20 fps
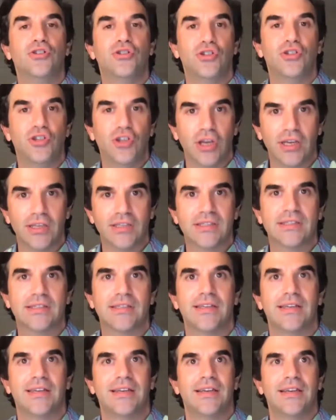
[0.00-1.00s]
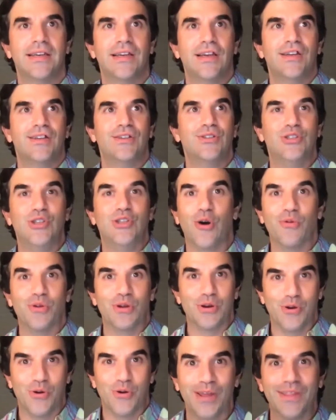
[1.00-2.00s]
Just don't
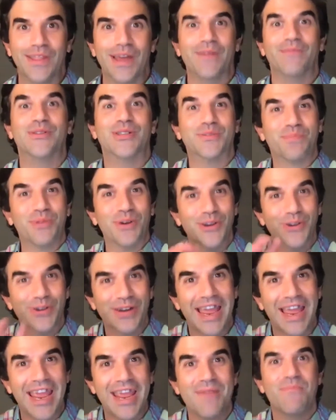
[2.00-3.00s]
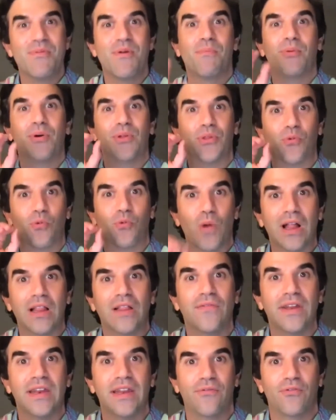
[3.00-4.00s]
annoy them. Just put your name, put the
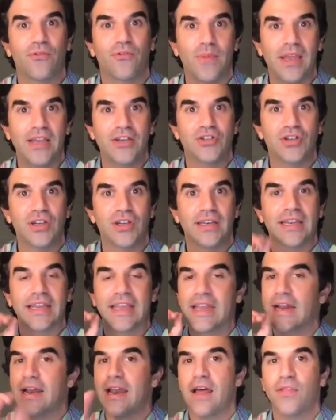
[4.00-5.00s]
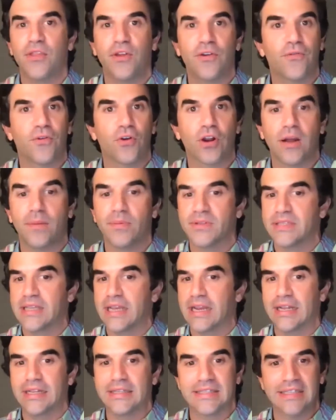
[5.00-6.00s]
relevant information, get it on there for a couple
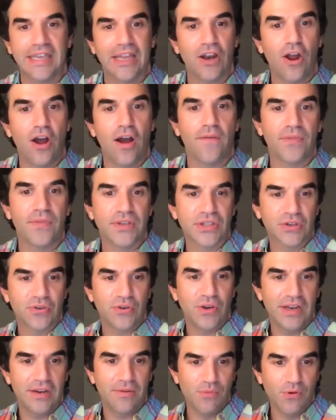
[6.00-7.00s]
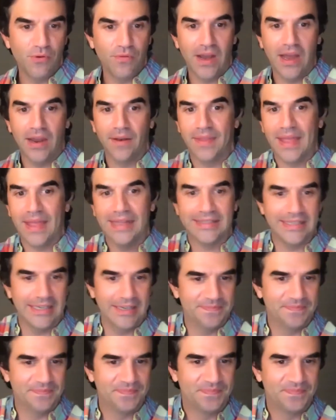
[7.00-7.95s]
seconds, get it off the screen and move on. That's it.